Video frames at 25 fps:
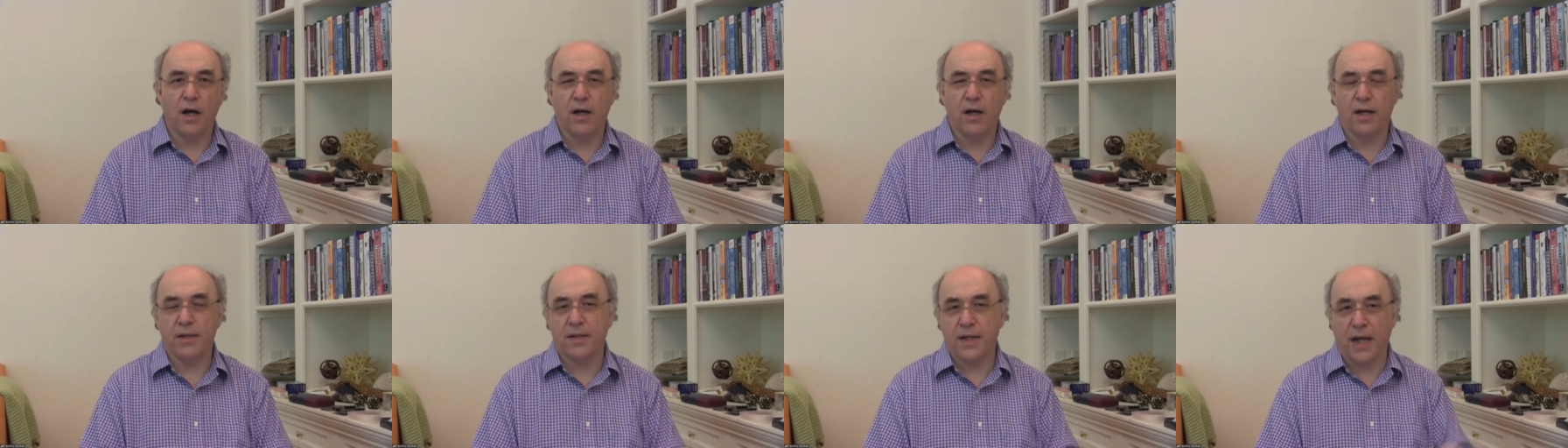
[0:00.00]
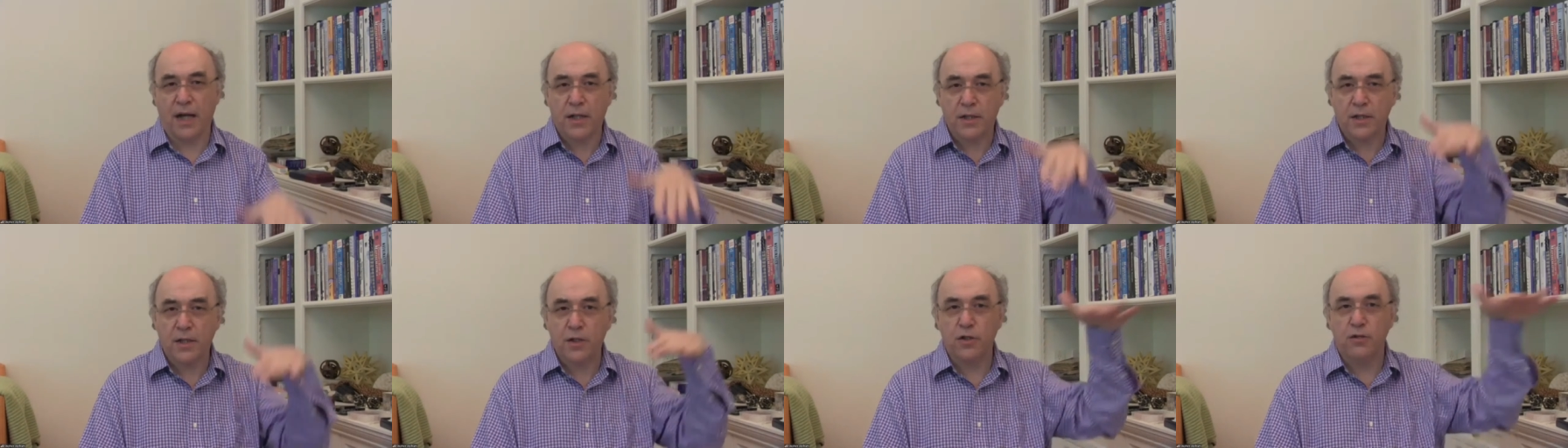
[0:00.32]
the
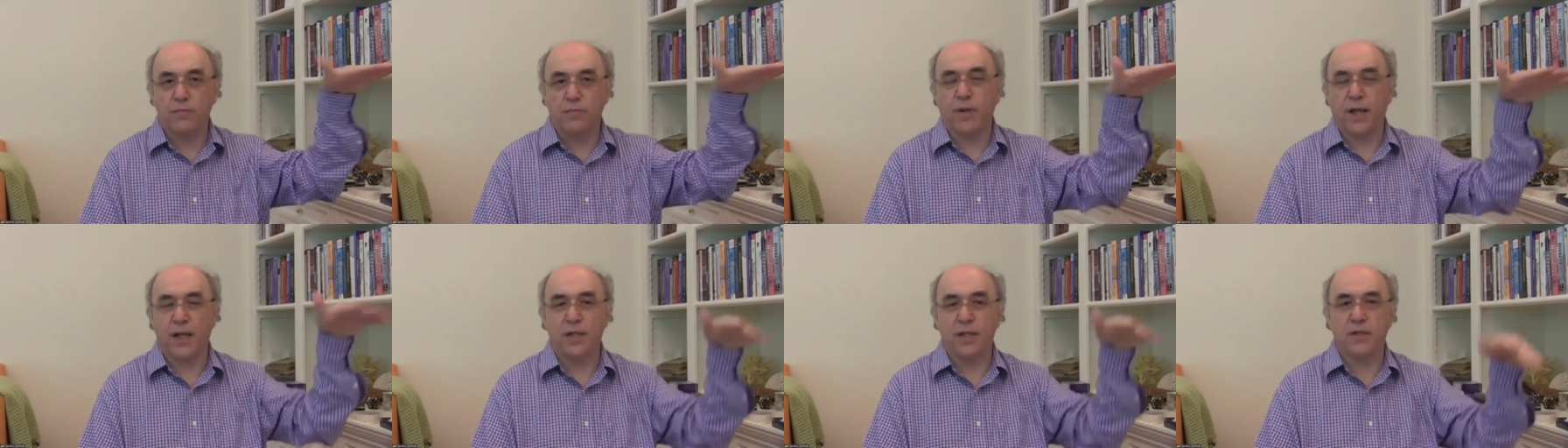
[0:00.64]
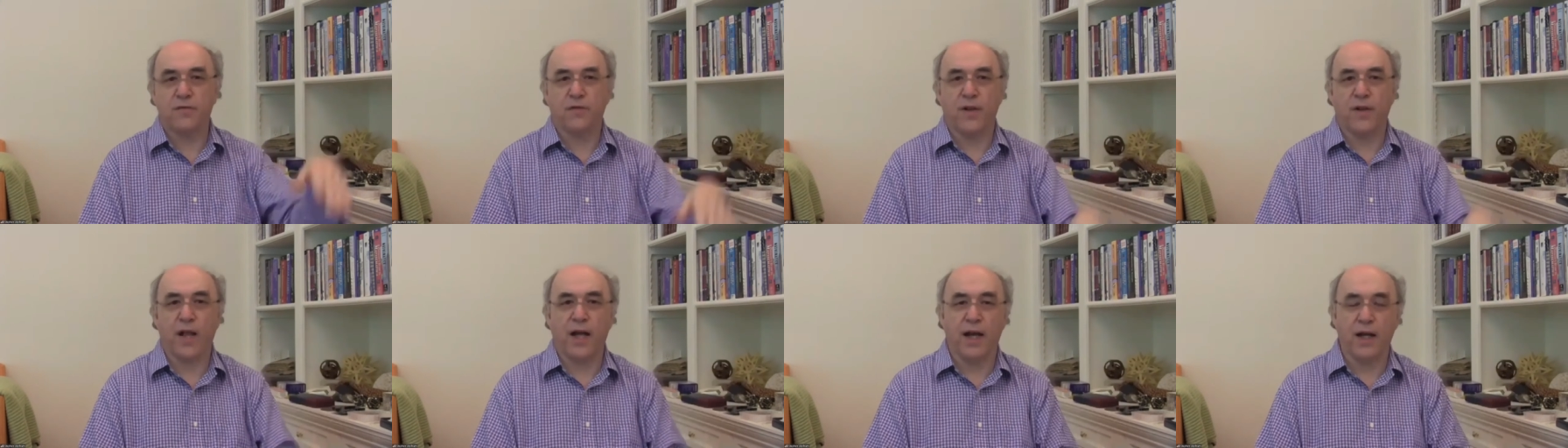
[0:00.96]
altitude planes
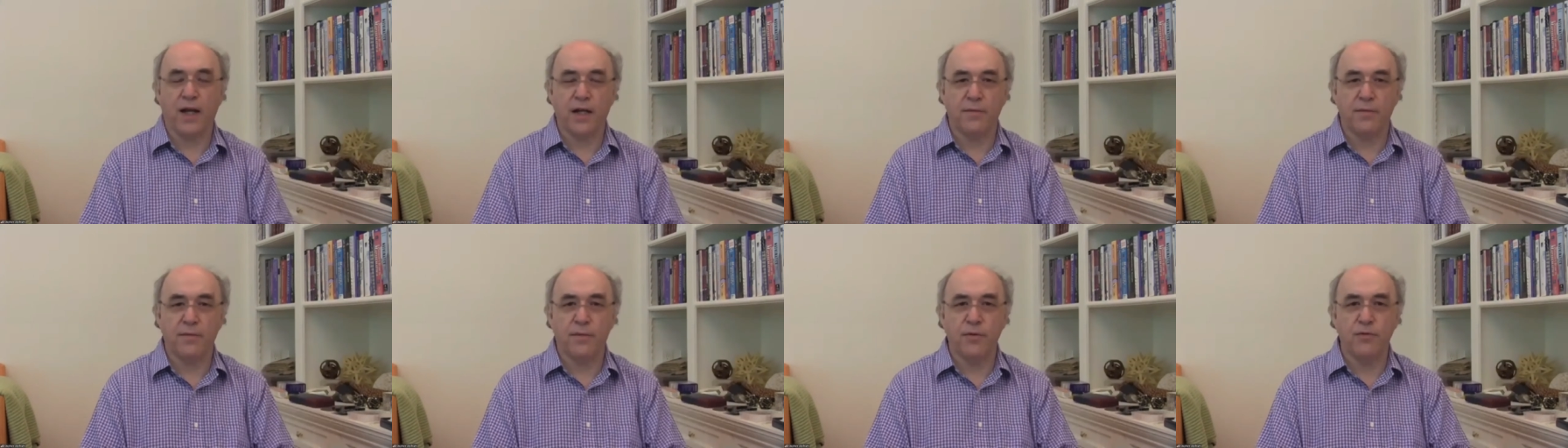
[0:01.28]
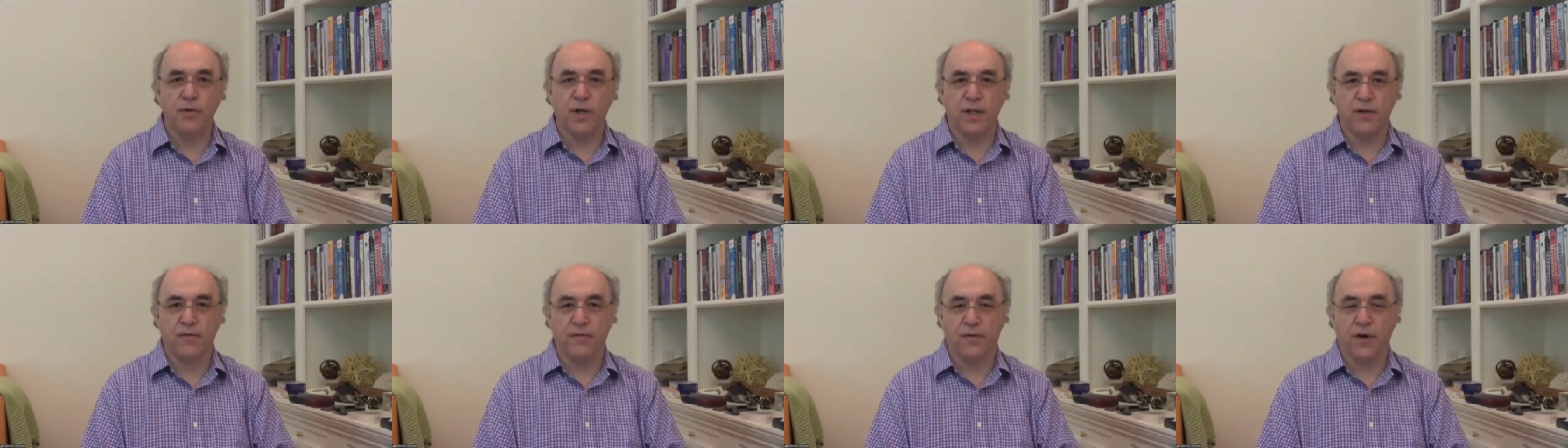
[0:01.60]
fly at can be
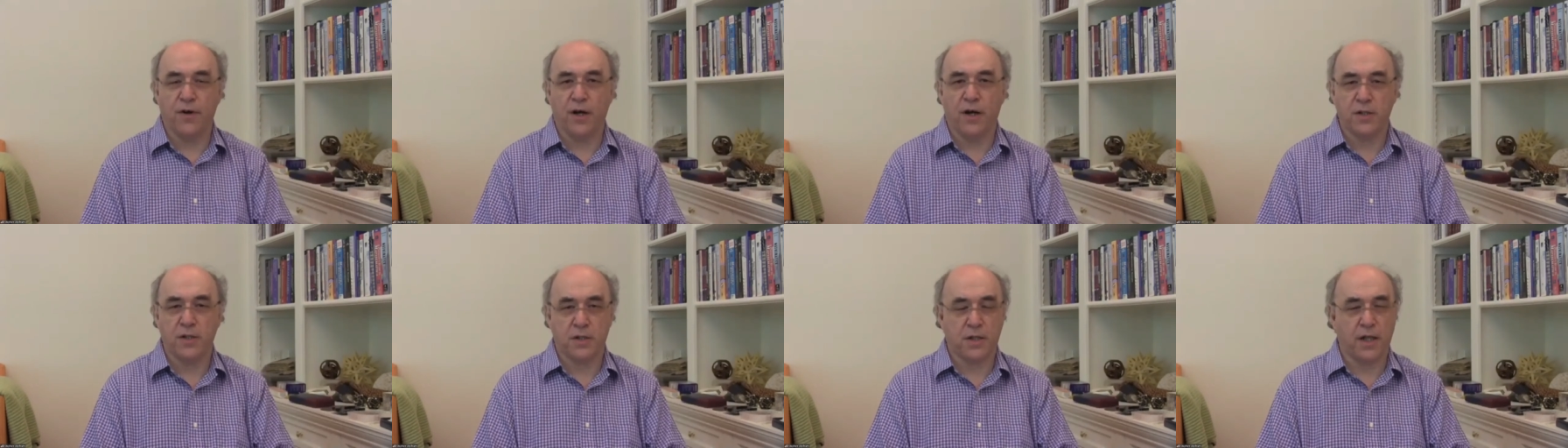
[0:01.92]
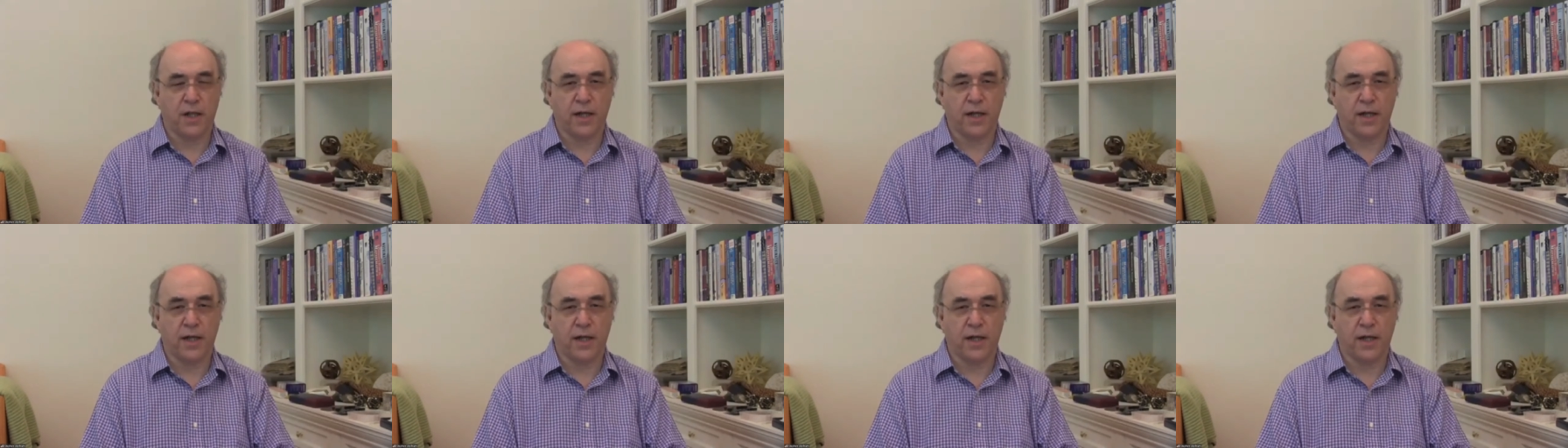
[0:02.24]
really fast,